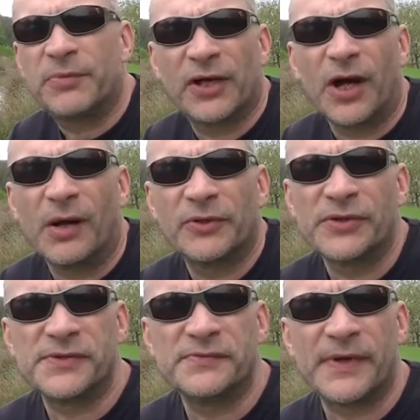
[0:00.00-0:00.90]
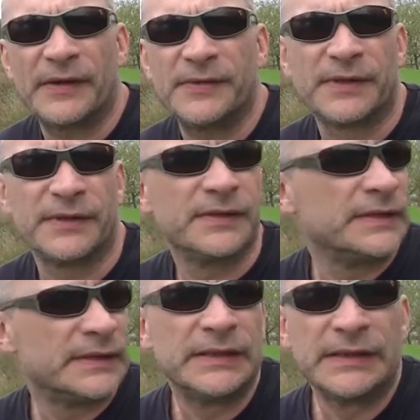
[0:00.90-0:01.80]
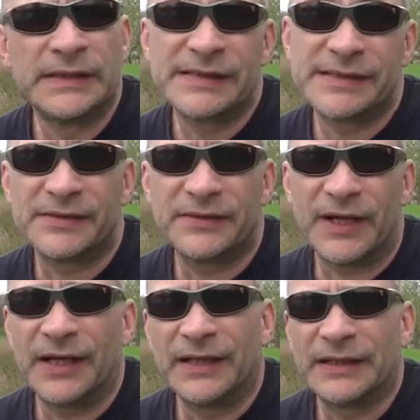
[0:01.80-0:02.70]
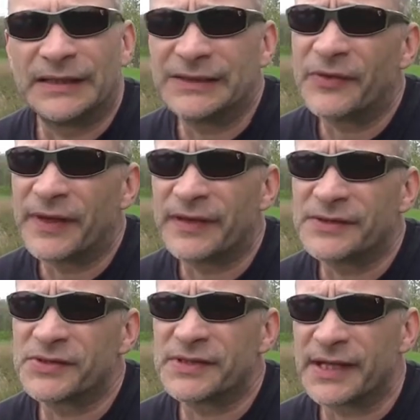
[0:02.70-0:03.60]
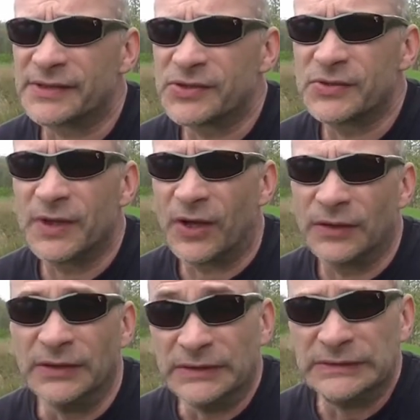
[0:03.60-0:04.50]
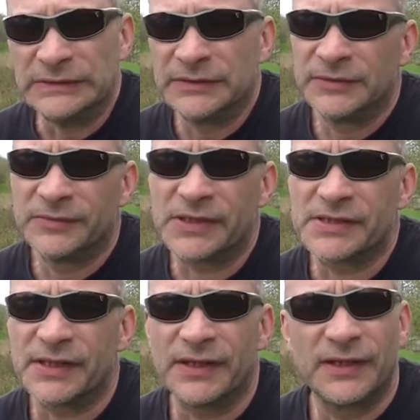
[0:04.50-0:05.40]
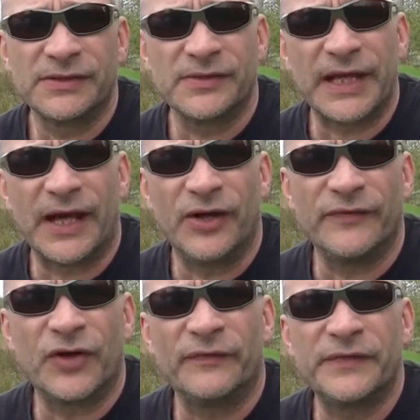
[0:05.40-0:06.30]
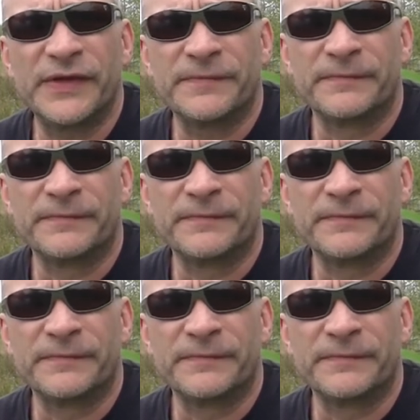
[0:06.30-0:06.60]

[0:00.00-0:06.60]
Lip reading: of carp cruising around. So I don't think this should take too long, but I don't want to get overconfident.